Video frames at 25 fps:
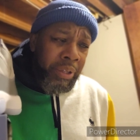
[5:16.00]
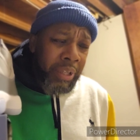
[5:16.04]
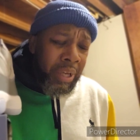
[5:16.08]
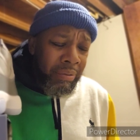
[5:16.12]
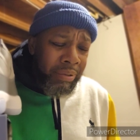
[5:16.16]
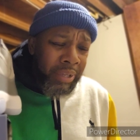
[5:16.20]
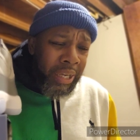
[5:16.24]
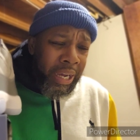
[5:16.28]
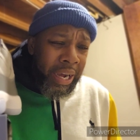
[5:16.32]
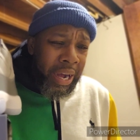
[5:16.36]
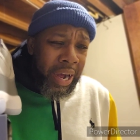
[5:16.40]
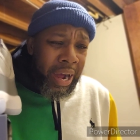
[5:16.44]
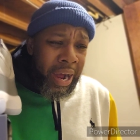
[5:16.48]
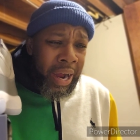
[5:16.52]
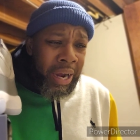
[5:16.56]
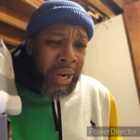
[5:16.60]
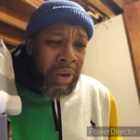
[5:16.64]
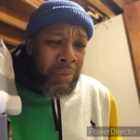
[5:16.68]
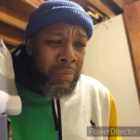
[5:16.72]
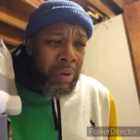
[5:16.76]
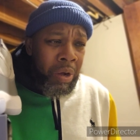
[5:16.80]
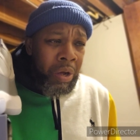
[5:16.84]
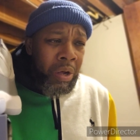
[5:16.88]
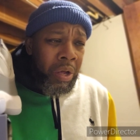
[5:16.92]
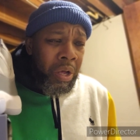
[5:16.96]
So I was like, all right,
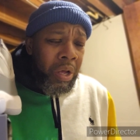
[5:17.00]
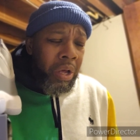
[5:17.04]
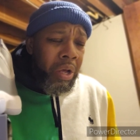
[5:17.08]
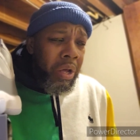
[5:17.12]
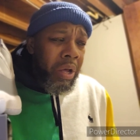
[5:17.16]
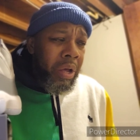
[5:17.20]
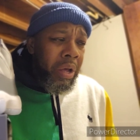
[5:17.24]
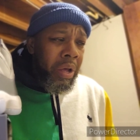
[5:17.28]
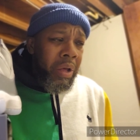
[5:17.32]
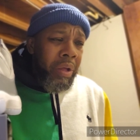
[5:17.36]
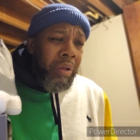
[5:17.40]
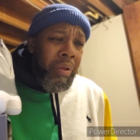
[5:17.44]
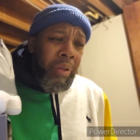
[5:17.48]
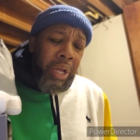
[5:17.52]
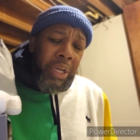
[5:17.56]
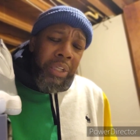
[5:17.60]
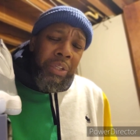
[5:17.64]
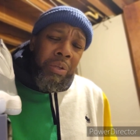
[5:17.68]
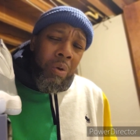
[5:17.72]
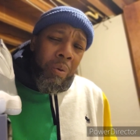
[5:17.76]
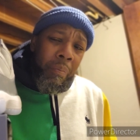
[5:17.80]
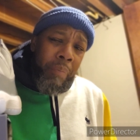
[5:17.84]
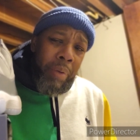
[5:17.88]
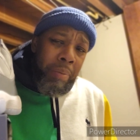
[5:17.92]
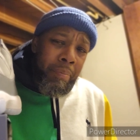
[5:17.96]

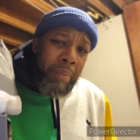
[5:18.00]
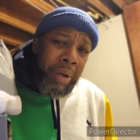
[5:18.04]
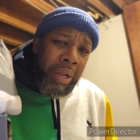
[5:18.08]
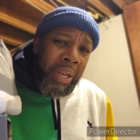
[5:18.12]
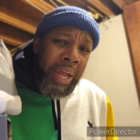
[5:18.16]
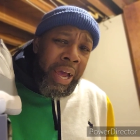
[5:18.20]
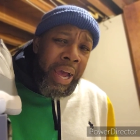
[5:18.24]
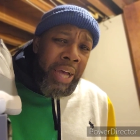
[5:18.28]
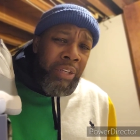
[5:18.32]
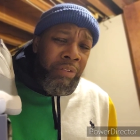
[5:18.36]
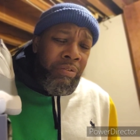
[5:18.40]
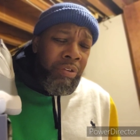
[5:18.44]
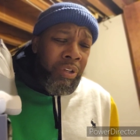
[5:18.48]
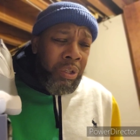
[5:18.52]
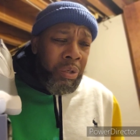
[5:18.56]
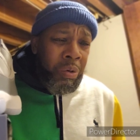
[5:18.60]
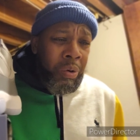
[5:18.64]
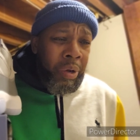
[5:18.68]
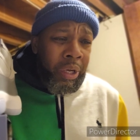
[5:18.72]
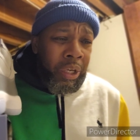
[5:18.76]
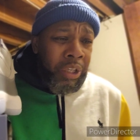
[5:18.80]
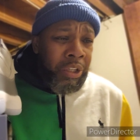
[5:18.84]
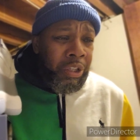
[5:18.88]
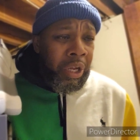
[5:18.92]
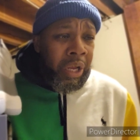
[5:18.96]
that's gonna be my last
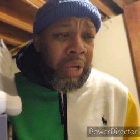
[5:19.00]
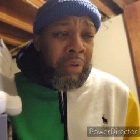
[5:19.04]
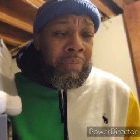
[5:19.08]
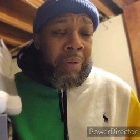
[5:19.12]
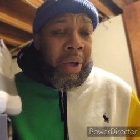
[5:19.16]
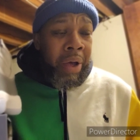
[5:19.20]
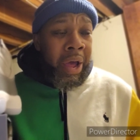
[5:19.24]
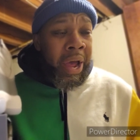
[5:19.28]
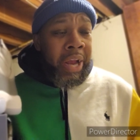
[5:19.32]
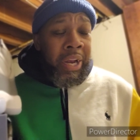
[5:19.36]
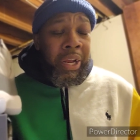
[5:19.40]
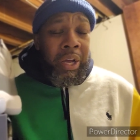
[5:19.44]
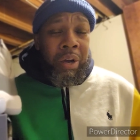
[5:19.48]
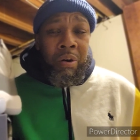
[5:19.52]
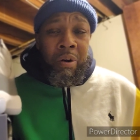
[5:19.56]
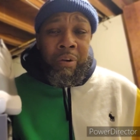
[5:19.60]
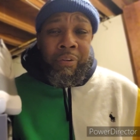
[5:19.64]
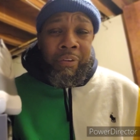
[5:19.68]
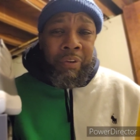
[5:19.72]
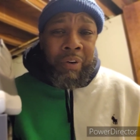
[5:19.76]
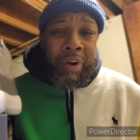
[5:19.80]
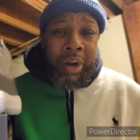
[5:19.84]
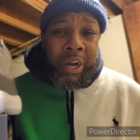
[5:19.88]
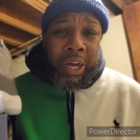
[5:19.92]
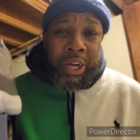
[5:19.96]
resort, because I ain't even gonna
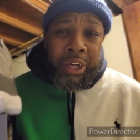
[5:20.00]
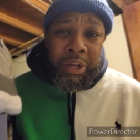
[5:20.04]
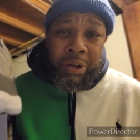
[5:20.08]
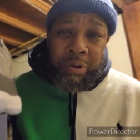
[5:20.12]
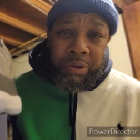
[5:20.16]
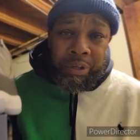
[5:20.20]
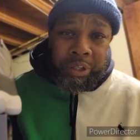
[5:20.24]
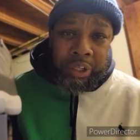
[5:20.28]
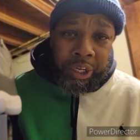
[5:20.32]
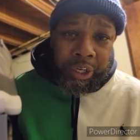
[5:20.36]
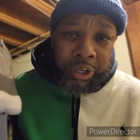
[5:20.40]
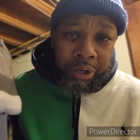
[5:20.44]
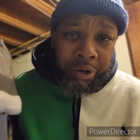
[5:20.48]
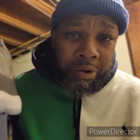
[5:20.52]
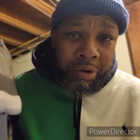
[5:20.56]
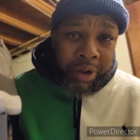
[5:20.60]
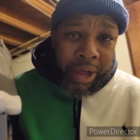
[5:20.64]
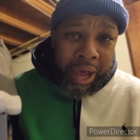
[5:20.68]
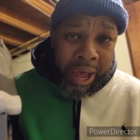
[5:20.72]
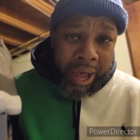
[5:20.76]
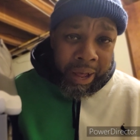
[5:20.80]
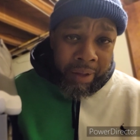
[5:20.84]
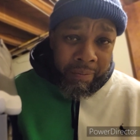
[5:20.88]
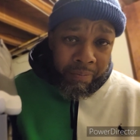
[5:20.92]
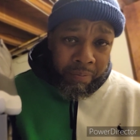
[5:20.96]
front. I usually do
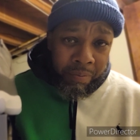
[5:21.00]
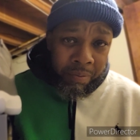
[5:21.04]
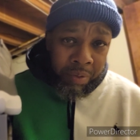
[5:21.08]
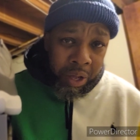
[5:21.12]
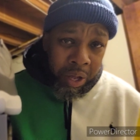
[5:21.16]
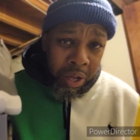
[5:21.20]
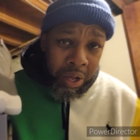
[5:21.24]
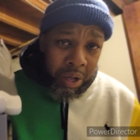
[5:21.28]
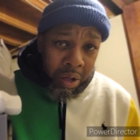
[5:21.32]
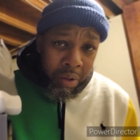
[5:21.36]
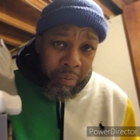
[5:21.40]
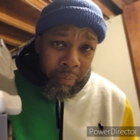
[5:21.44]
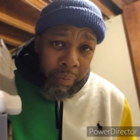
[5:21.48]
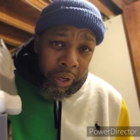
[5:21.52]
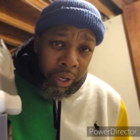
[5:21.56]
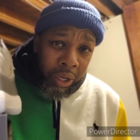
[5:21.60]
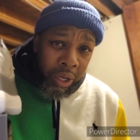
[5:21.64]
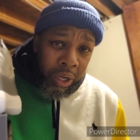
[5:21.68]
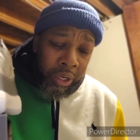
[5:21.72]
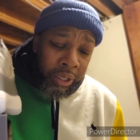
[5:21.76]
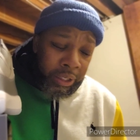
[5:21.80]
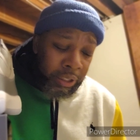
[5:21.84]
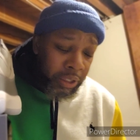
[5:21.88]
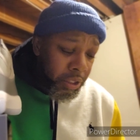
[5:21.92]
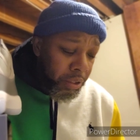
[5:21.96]
that
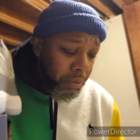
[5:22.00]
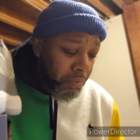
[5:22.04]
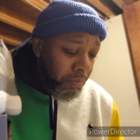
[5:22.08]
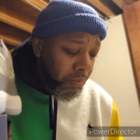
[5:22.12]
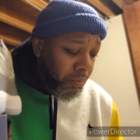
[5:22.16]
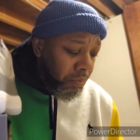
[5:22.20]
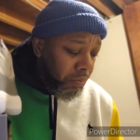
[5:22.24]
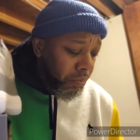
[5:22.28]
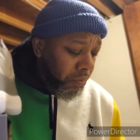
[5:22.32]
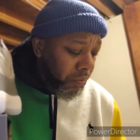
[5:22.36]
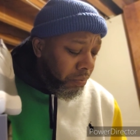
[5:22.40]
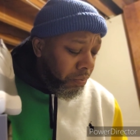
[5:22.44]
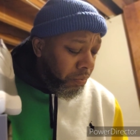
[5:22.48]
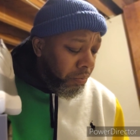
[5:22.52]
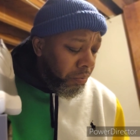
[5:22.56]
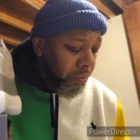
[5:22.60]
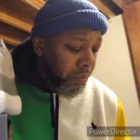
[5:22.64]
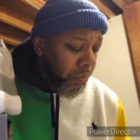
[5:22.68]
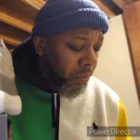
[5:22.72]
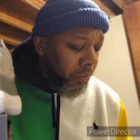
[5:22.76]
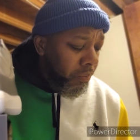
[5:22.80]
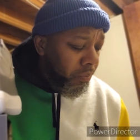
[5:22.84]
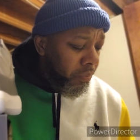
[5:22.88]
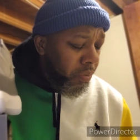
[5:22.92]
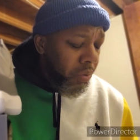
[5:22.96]
because
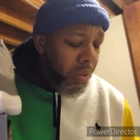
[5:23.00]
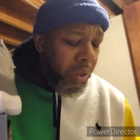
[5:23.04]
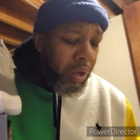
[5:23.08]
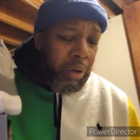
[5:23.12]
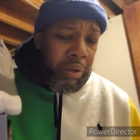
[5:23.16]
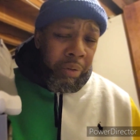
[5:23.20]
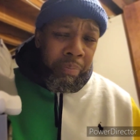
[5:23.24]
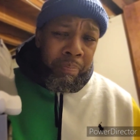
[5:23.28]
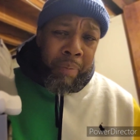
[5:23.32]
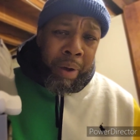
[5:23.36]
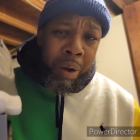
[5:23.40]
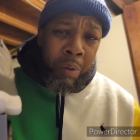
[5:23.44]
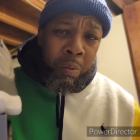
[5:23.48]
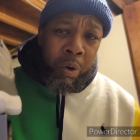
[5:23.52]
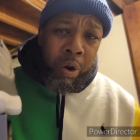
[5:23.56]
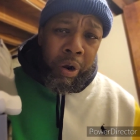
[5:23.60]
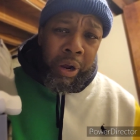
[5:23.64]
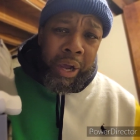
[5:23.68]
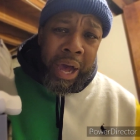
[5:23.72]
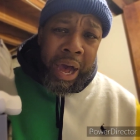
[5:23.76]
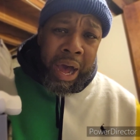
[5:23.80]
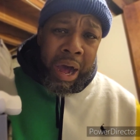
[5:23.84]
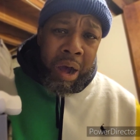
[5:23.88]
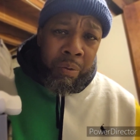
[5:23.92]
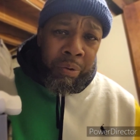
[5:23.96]
my
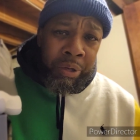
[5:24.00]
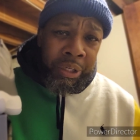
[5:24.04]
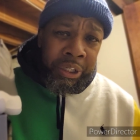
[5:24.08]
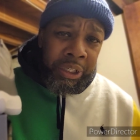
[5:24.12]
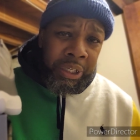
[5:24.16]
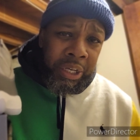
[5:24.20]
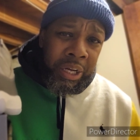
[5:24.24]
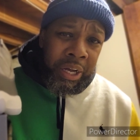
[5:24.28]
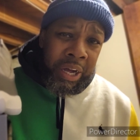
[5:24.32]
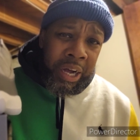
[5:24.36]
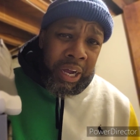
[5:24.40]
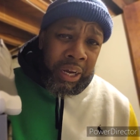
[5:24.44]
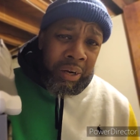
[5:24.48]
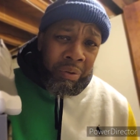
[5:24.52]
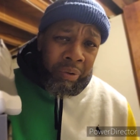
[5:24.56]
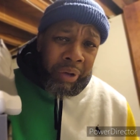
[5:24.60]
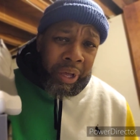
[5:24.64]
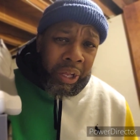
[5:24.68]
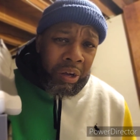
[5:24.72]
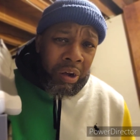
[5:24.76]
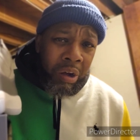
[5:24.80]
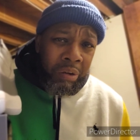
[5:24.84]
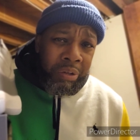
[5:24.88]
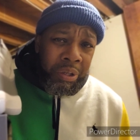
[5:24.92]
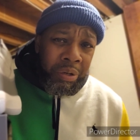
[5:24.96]
work hours, I don't
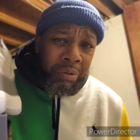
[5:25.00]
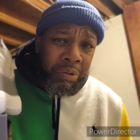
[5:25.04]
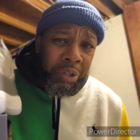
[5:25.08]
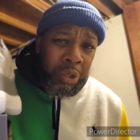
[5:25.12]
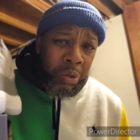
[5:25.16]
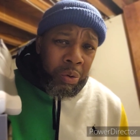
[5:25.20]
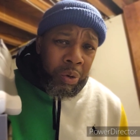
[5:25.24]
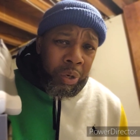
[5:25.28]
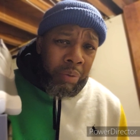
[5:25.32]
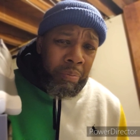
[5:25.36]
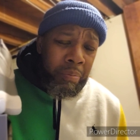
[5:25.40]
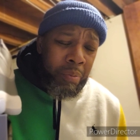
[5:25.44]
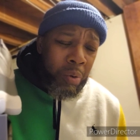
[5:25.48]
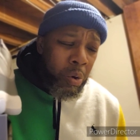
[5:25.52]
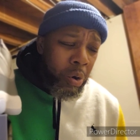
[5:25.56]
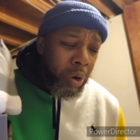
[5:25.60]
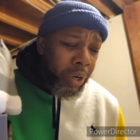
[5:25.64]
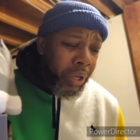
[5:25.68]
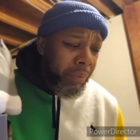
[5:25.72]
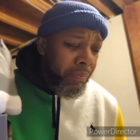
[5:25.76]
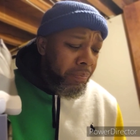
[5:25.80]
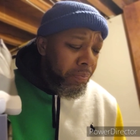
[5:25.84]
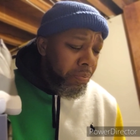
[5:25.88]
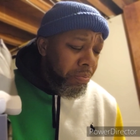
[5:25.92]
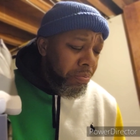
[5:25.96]
get off till 2 in the
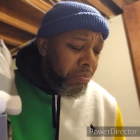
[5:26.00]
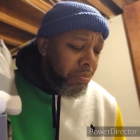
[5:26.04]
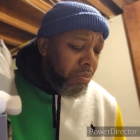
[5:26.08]
morning.